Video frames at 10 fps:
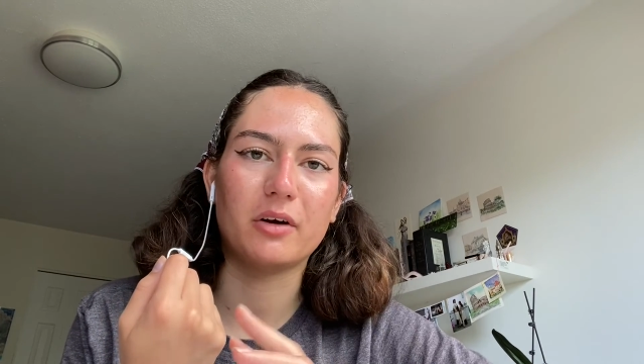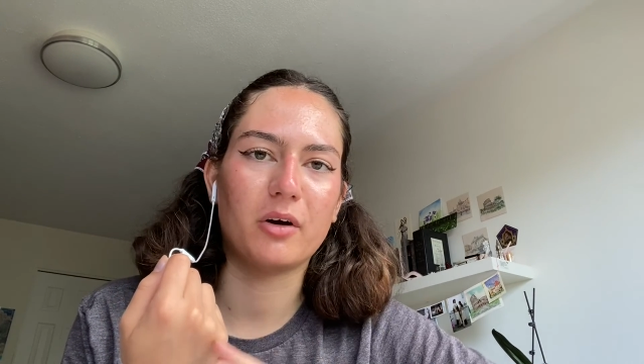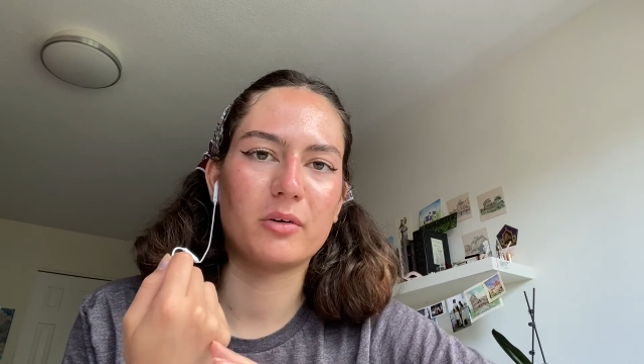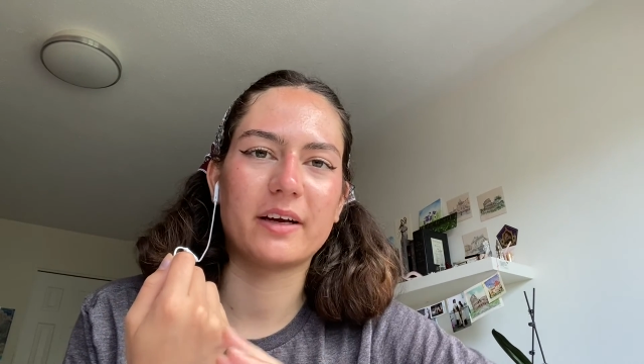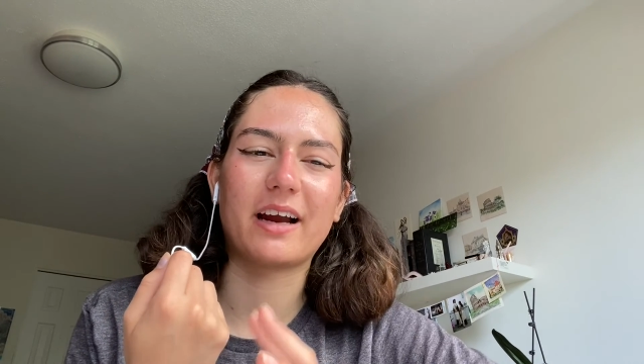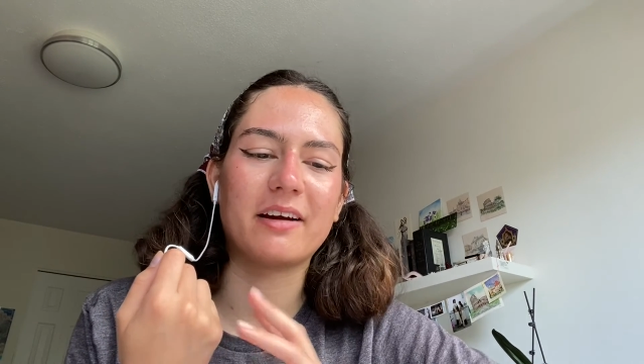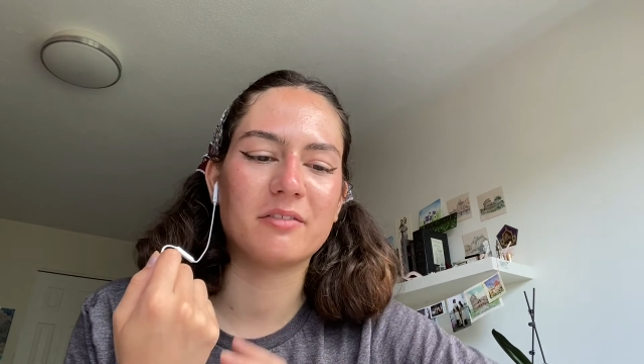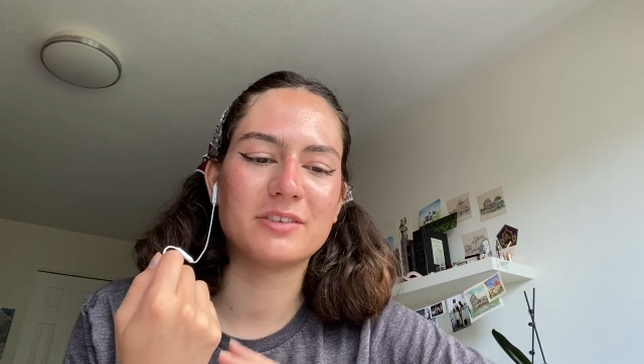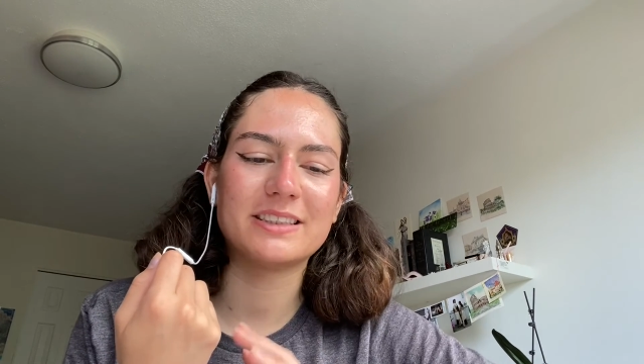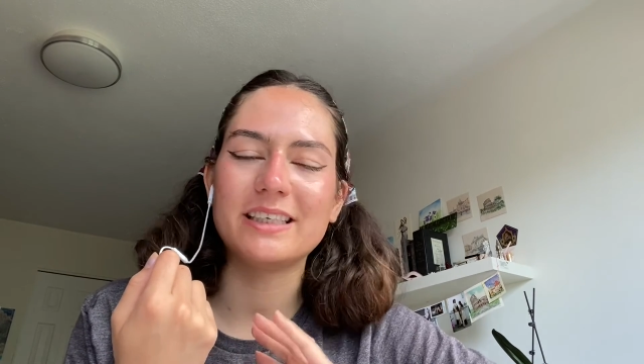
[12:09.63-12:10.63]

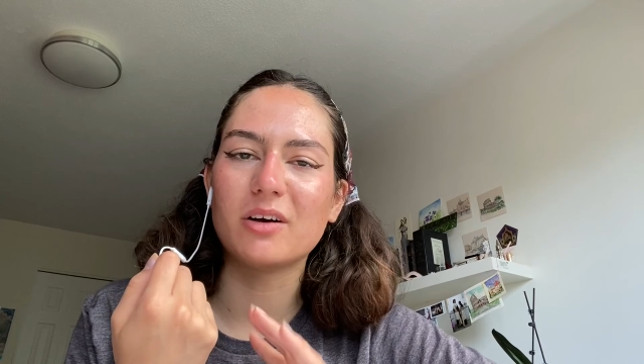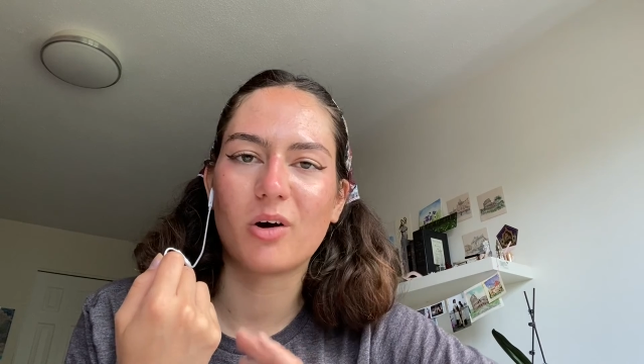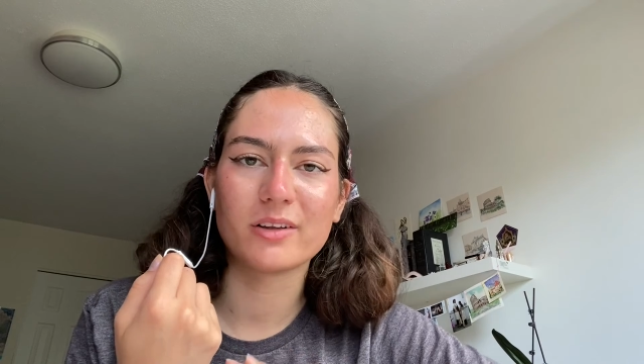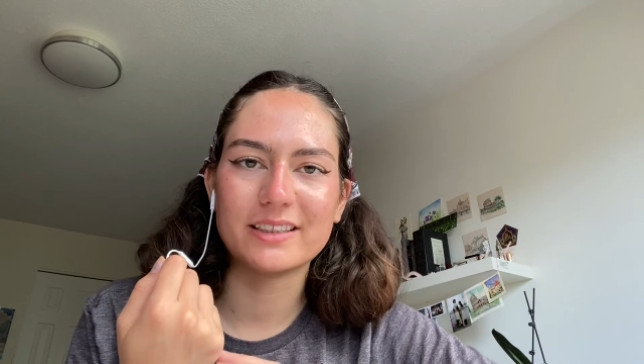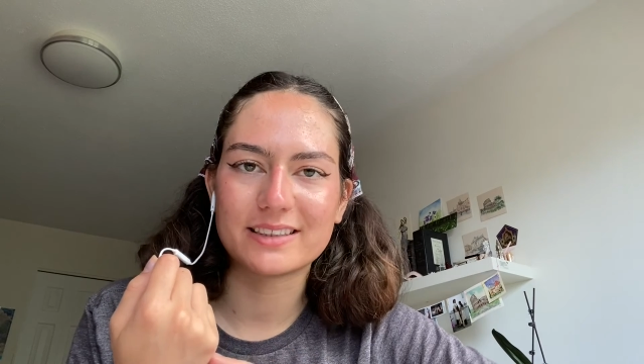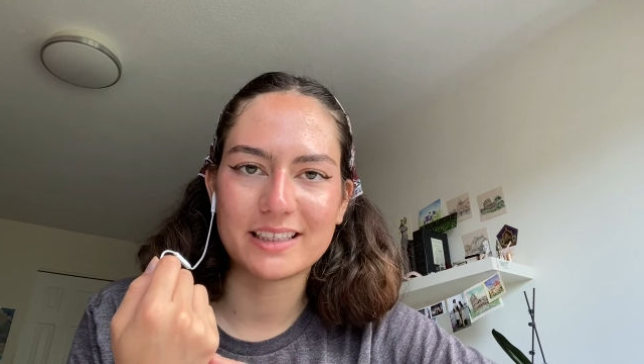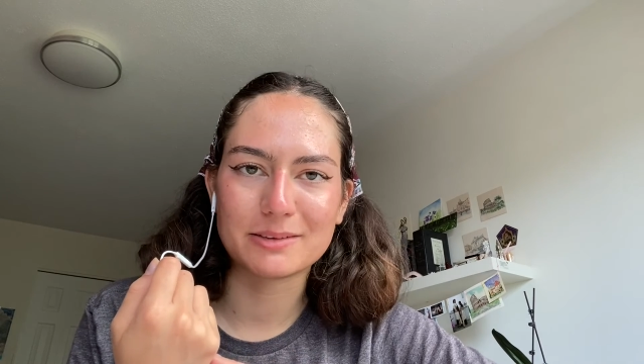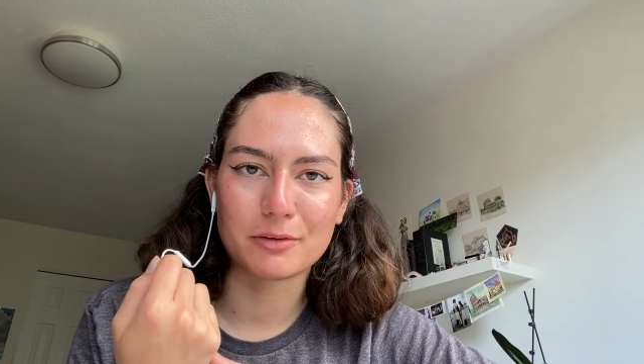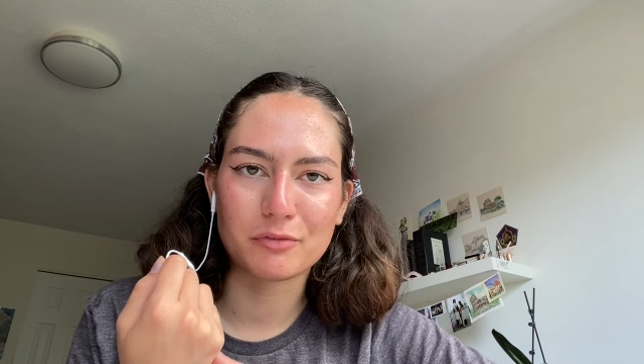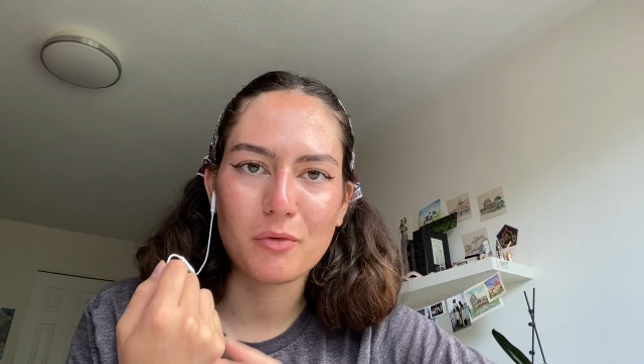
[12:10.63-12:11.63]
I've seen all these things
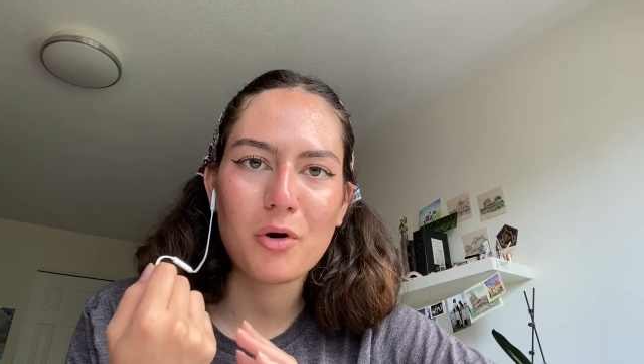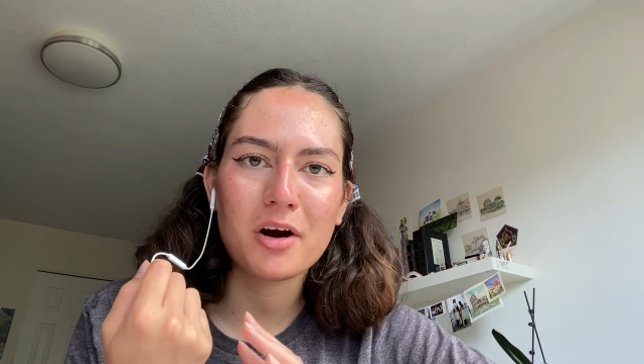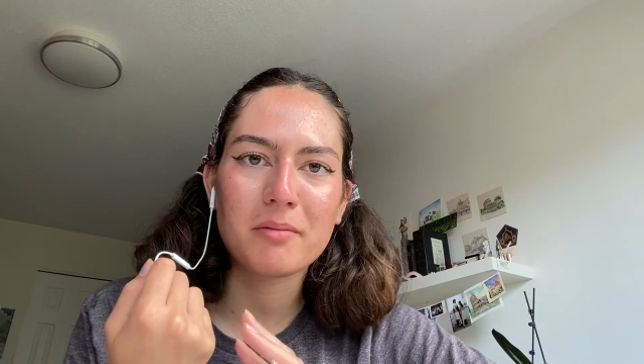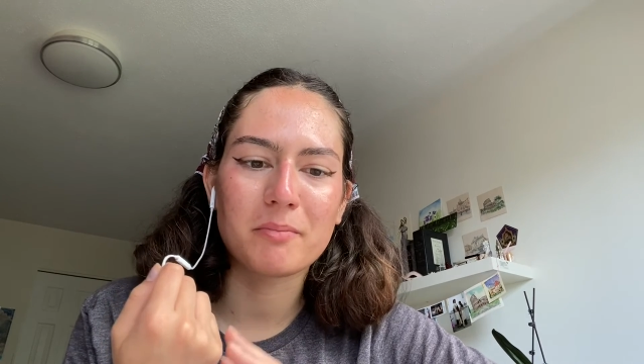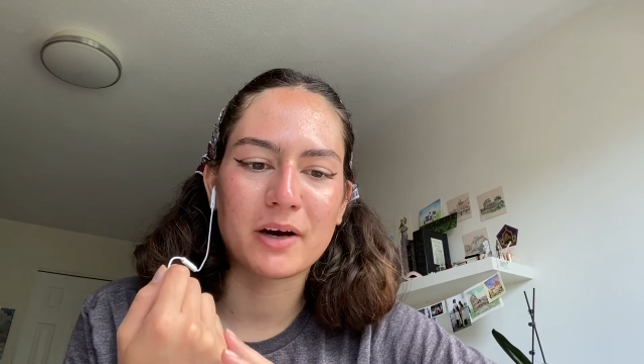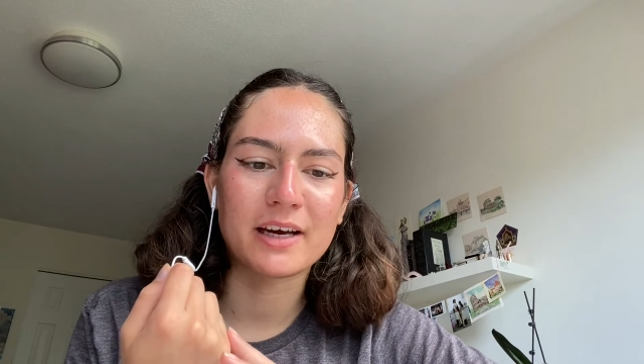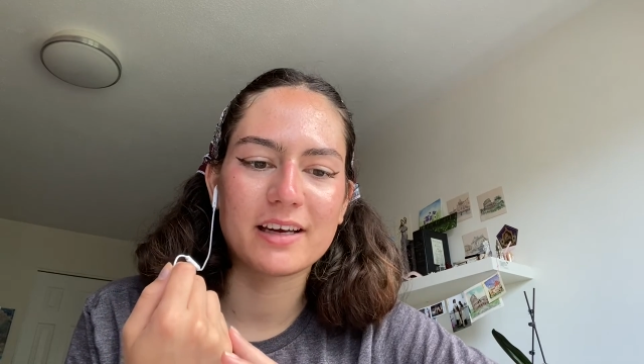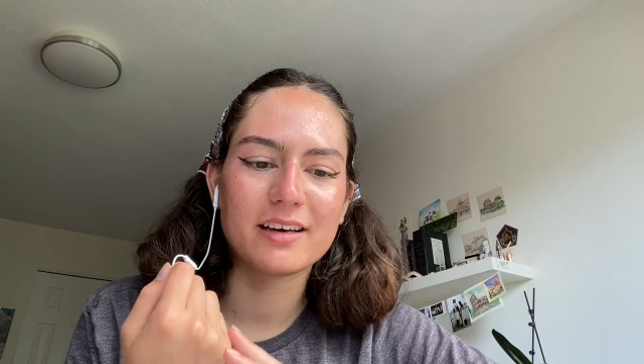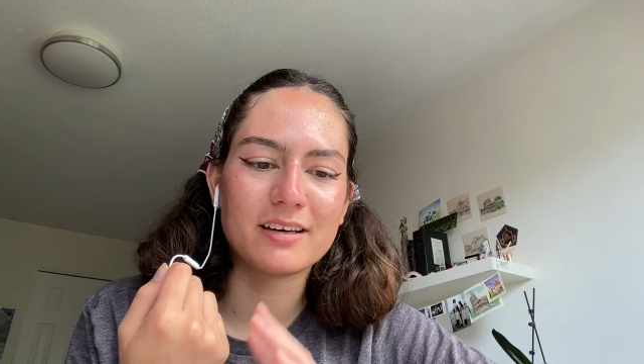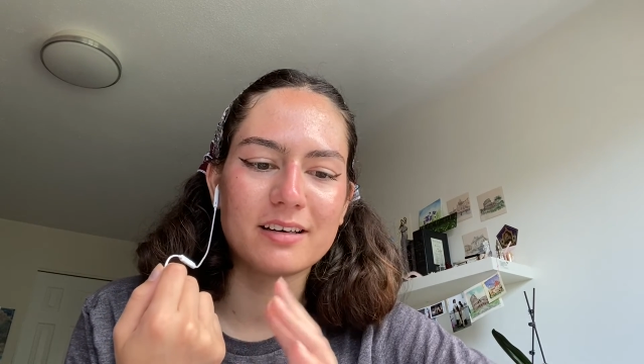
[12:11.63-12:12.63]
before, but